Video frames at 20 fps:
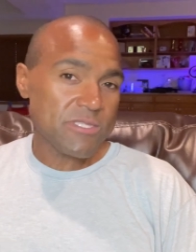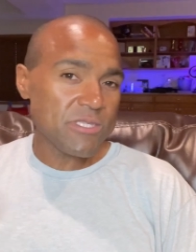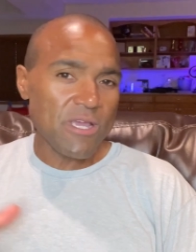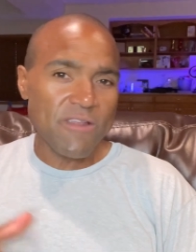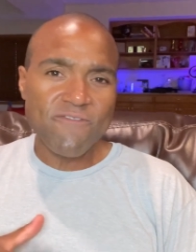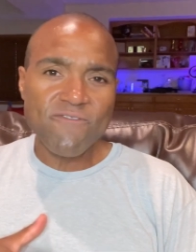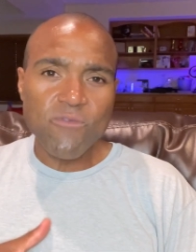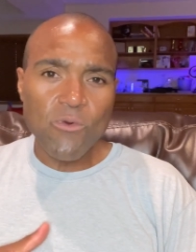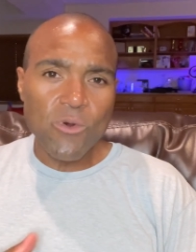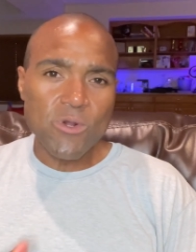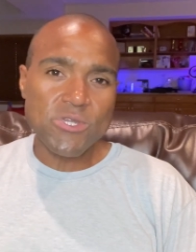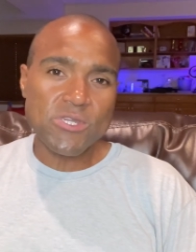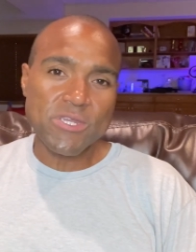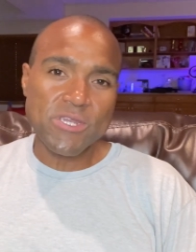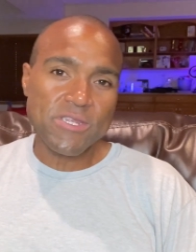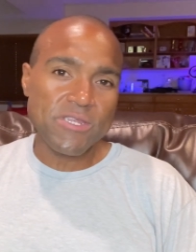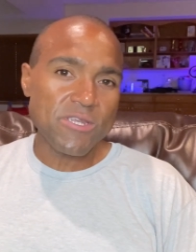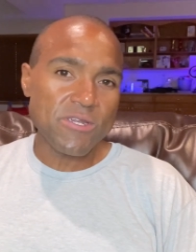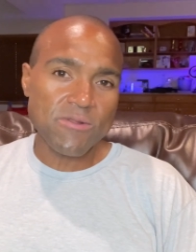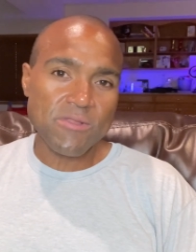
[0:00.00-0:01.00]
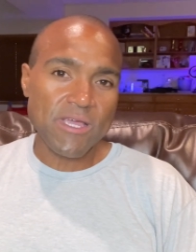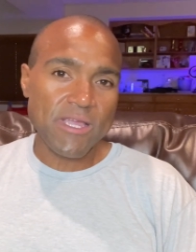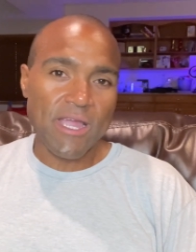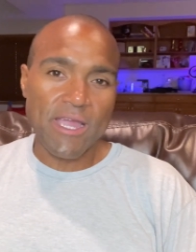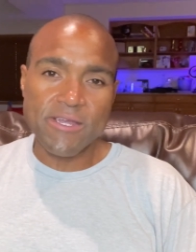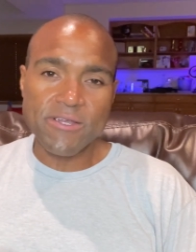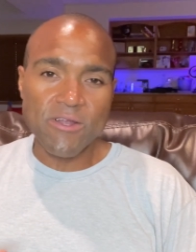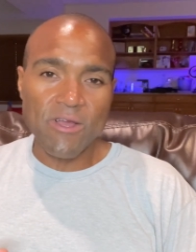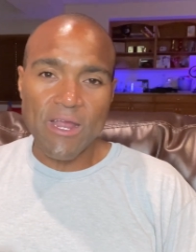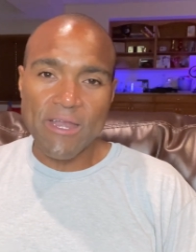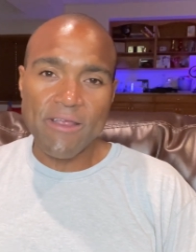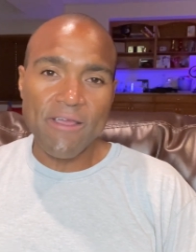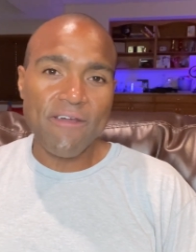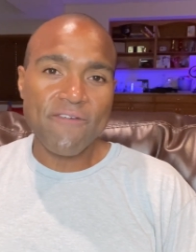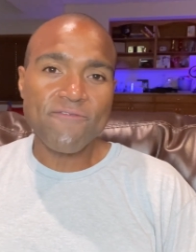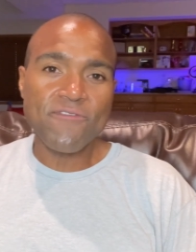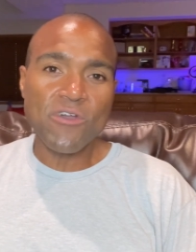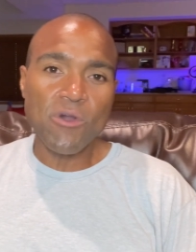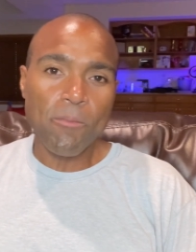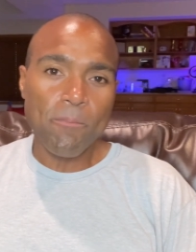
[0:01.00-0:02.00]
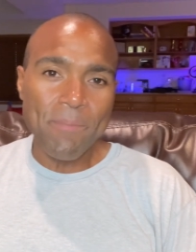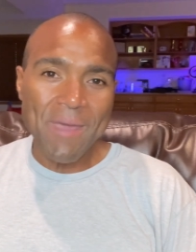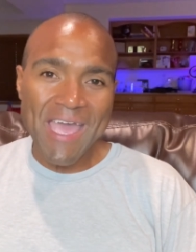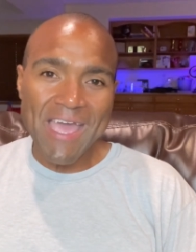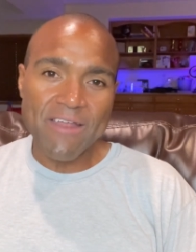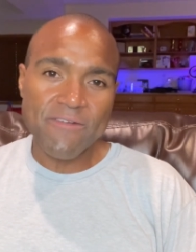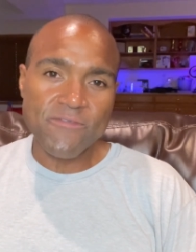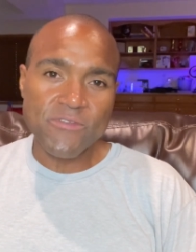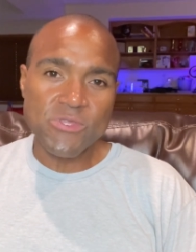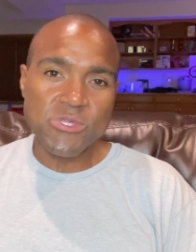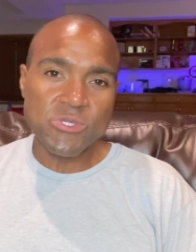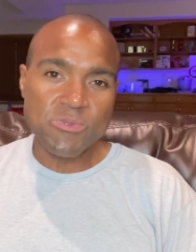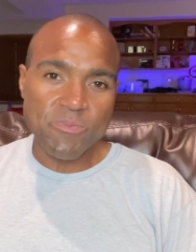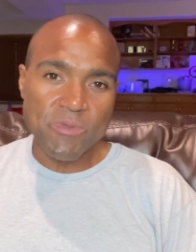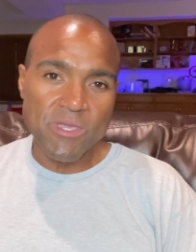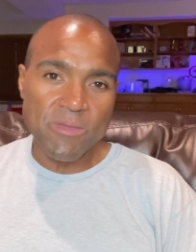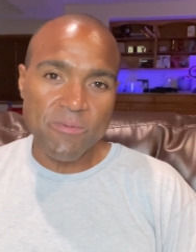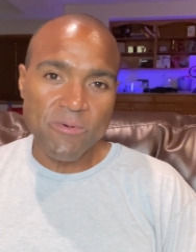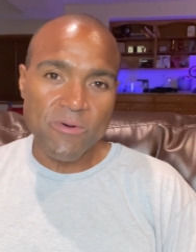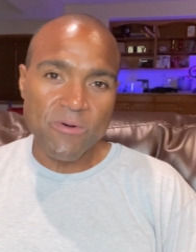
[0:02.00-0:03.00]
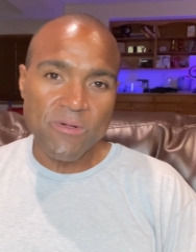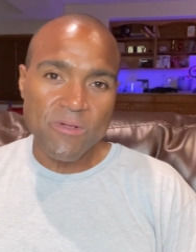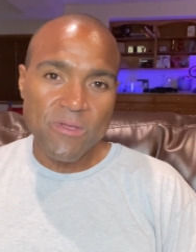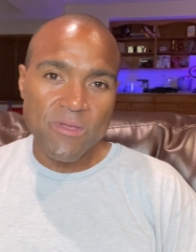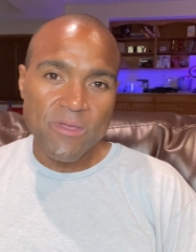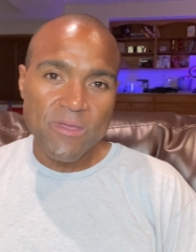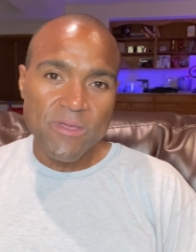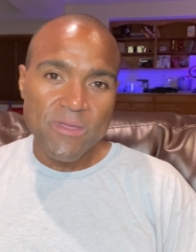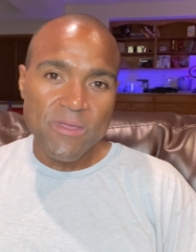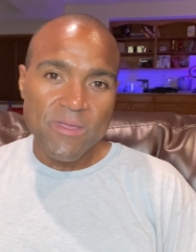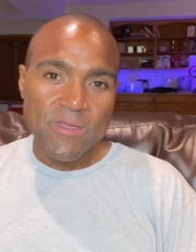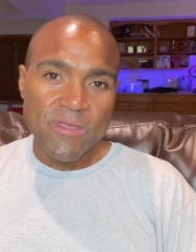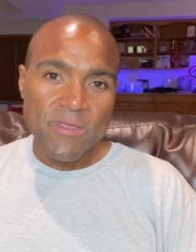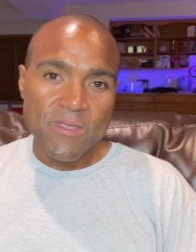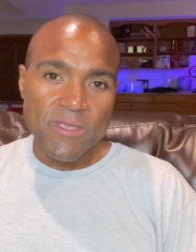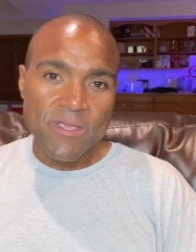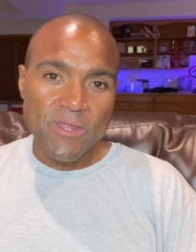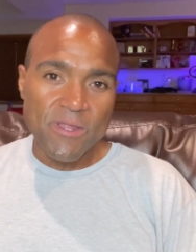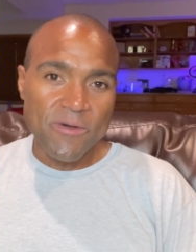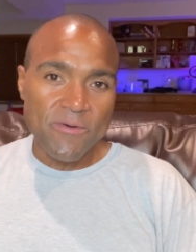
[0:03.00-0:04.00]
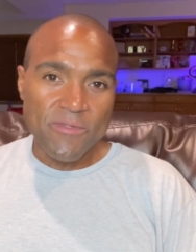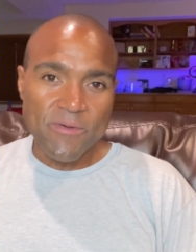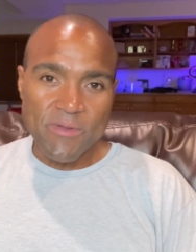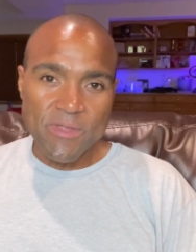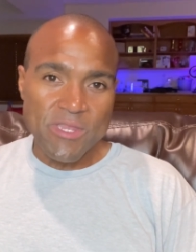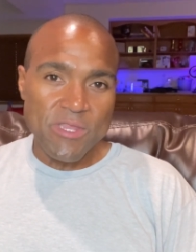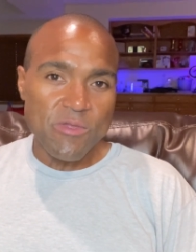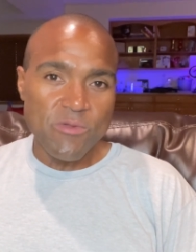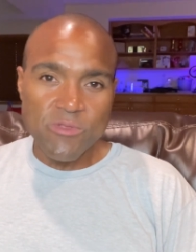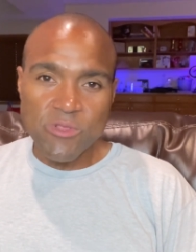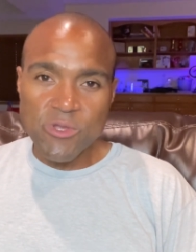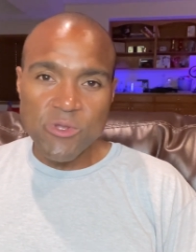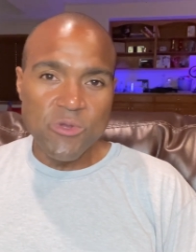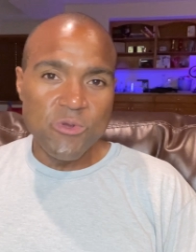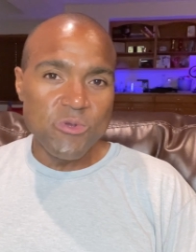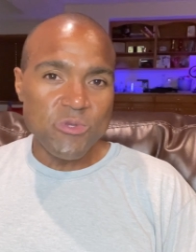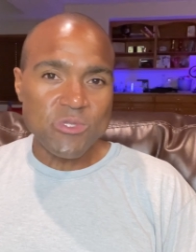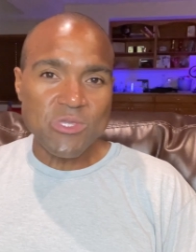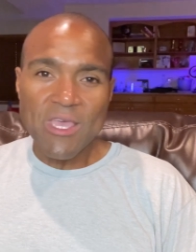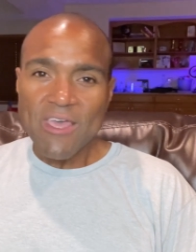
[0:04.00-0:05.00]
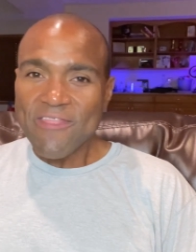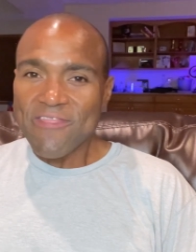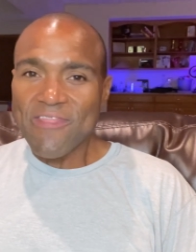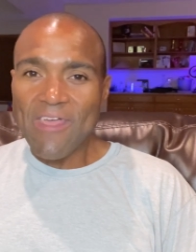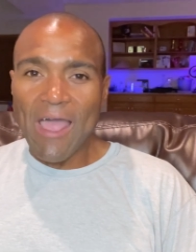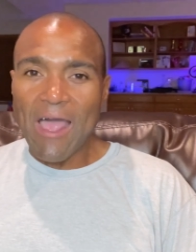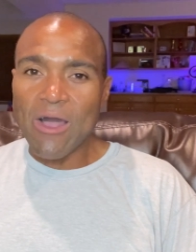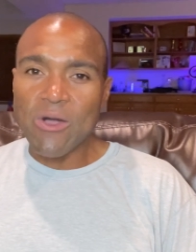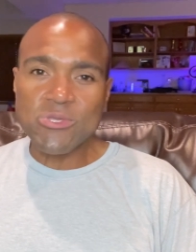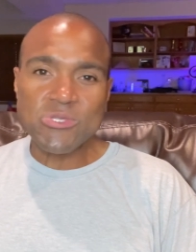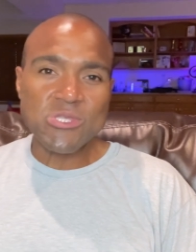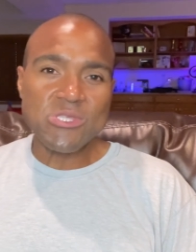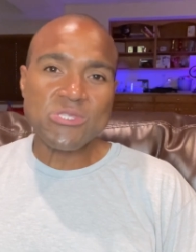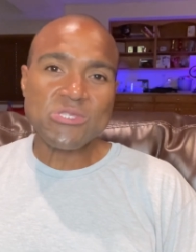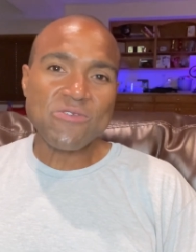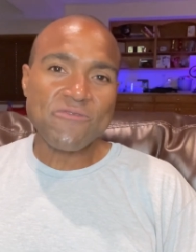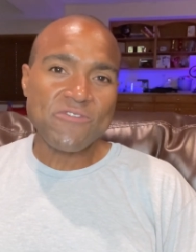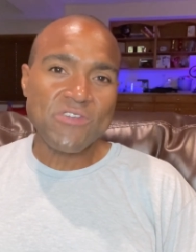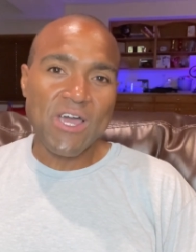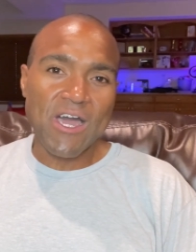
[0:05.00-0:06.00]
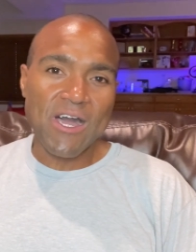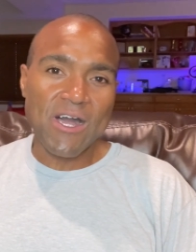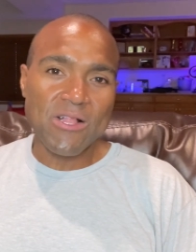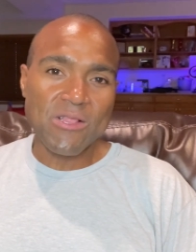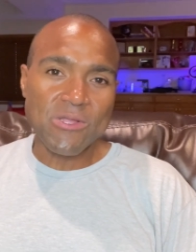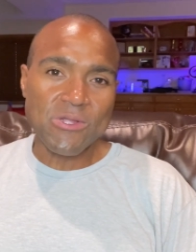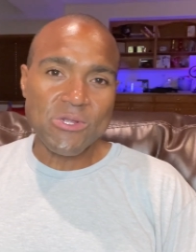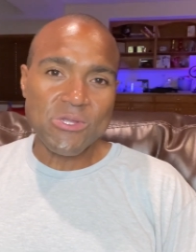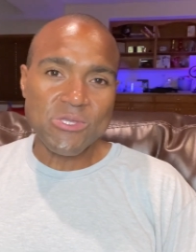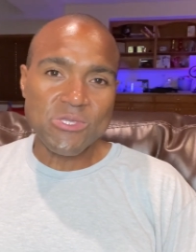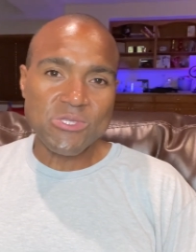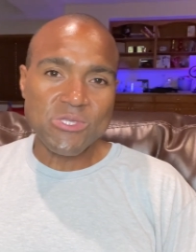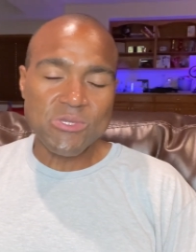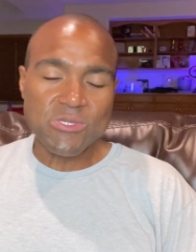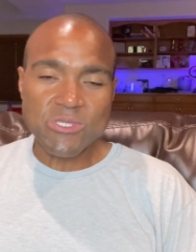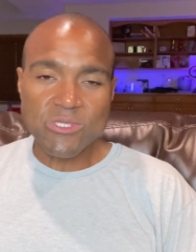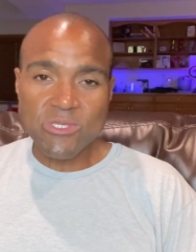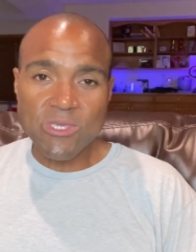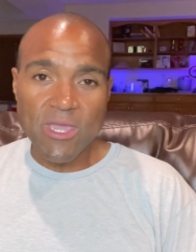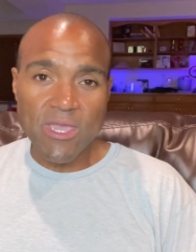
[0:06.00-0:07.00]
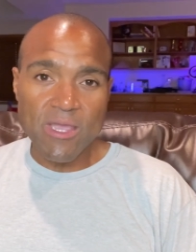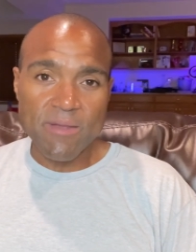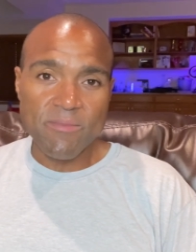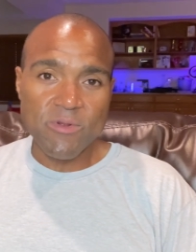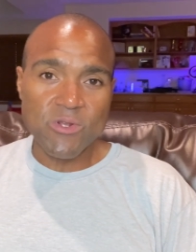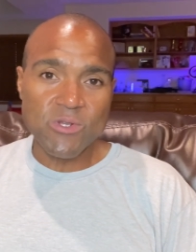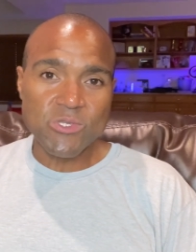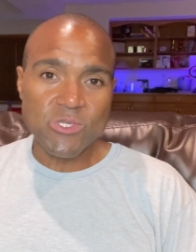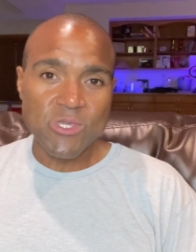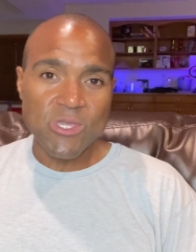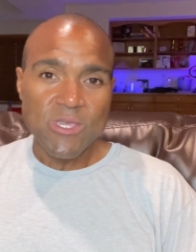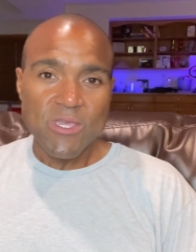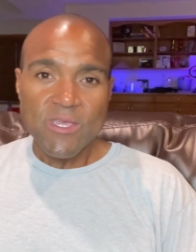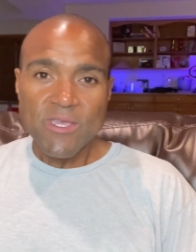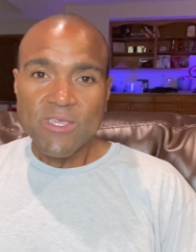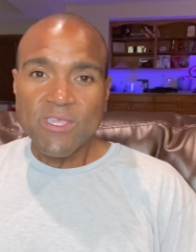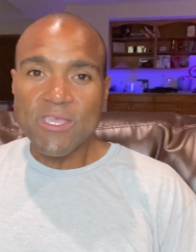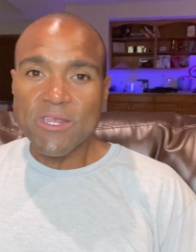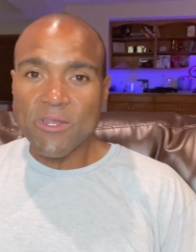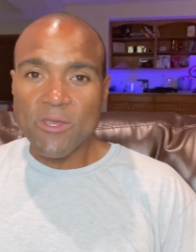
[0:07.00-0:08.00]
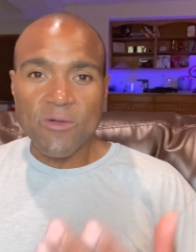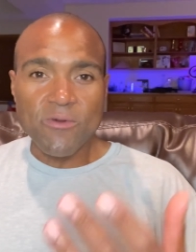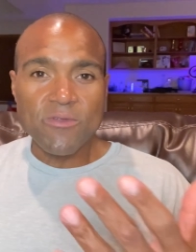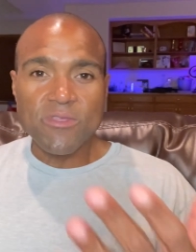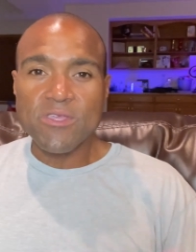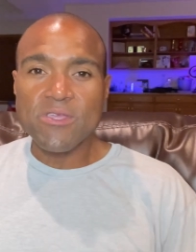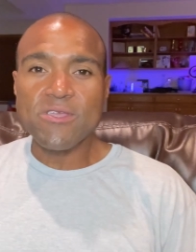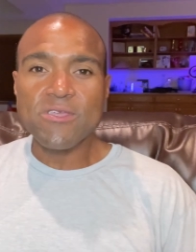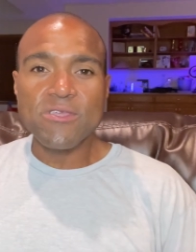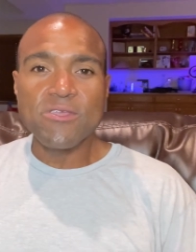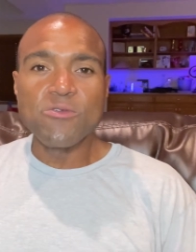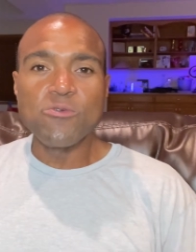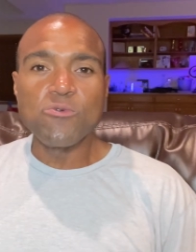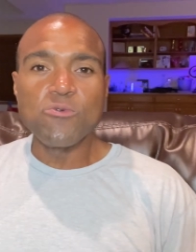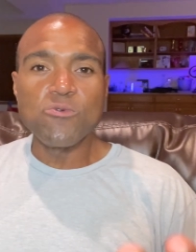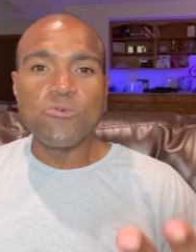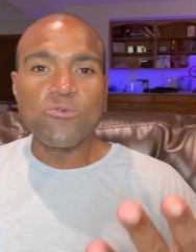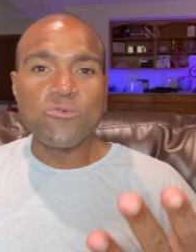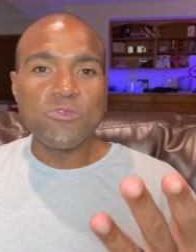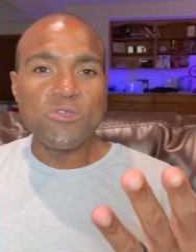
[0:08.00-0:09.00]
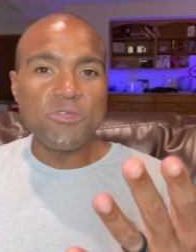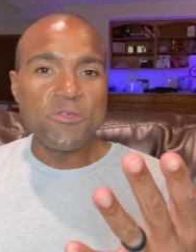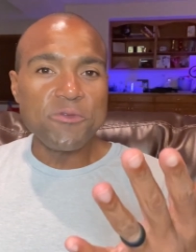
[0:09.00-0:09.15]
It's unfortunate. You know, like I feel bad for these people. You know, when you lose thousands of dollars to scammers, you know, you